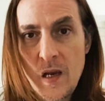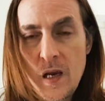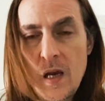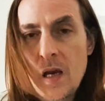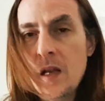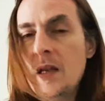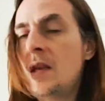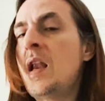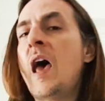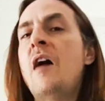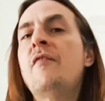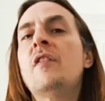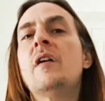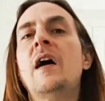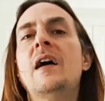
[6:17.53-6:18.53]

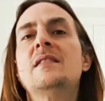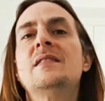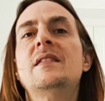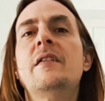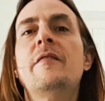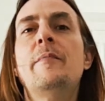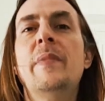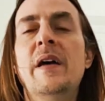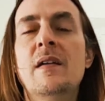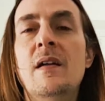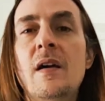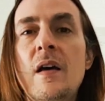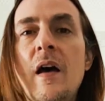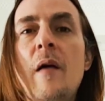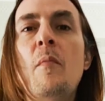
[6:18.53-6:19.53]
Never has there been
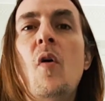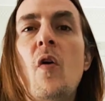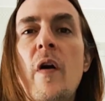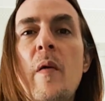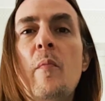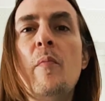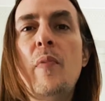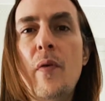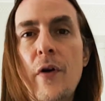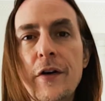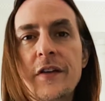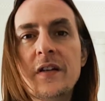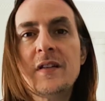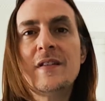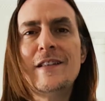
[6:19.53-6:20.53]
a more
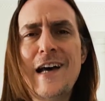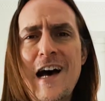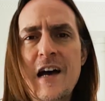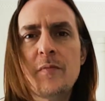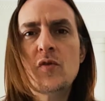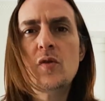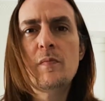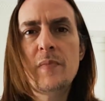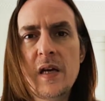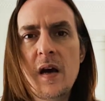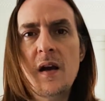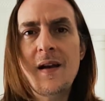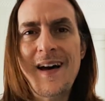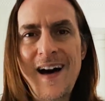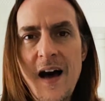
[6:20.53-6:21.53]
important time to be
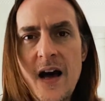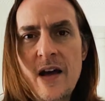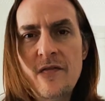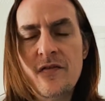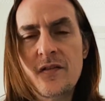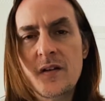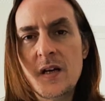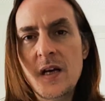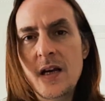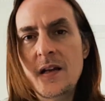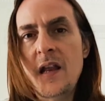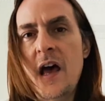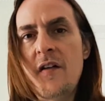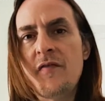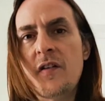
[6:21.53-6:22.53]
alive.
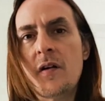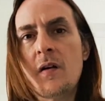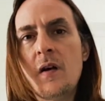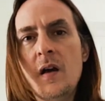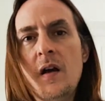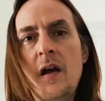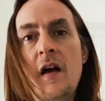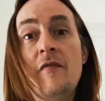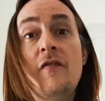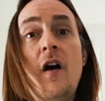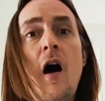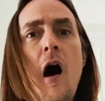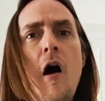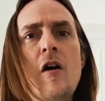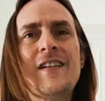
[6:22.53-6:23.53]
Never have
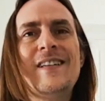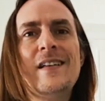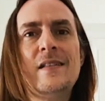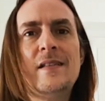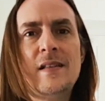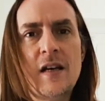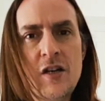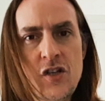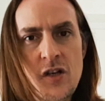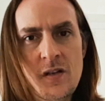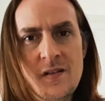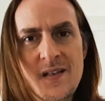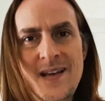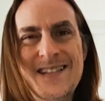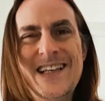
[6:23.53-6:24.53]
our decisions
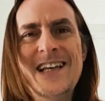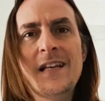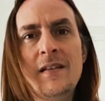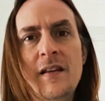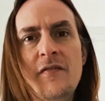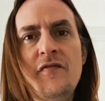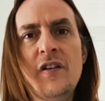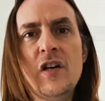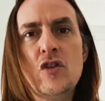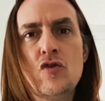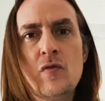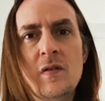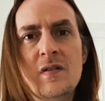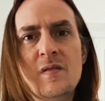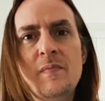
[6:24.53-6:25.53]
as
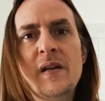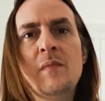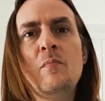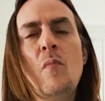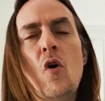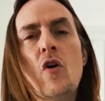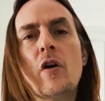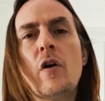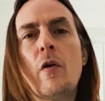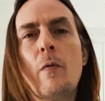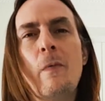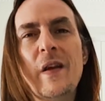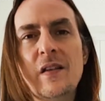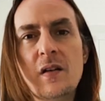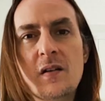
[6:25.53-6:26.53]
individuals been more
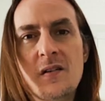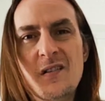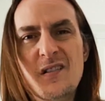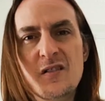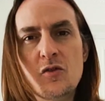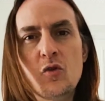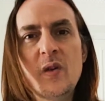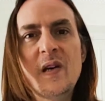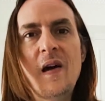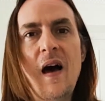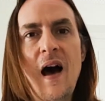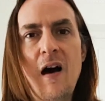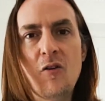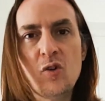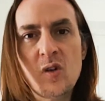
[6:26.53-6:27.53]
critical to the
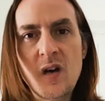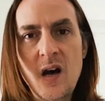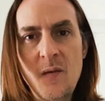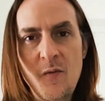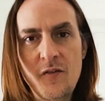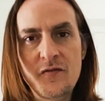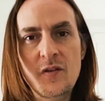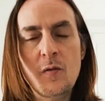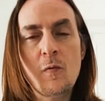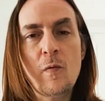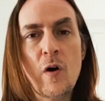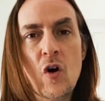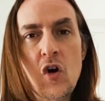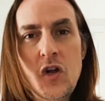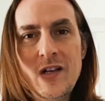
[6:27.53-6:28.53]
outcome of the
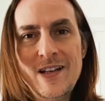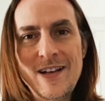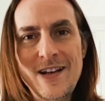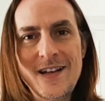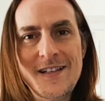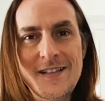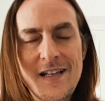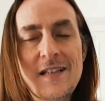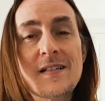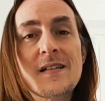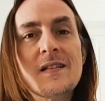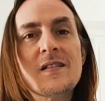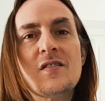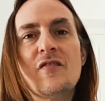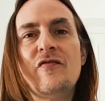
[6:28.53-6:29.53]
world and existence
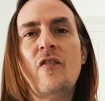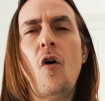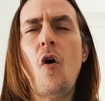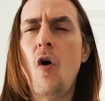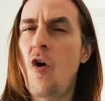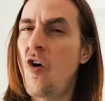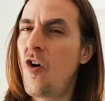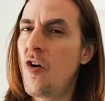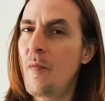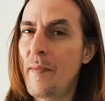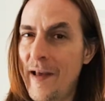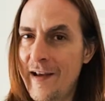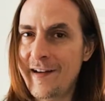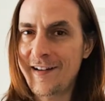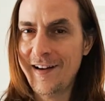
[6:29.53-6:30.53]
of all
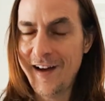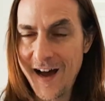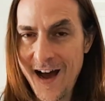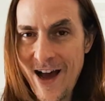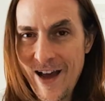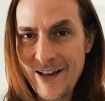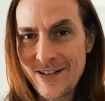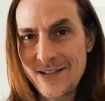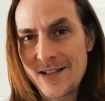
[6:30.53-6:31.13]
mankind.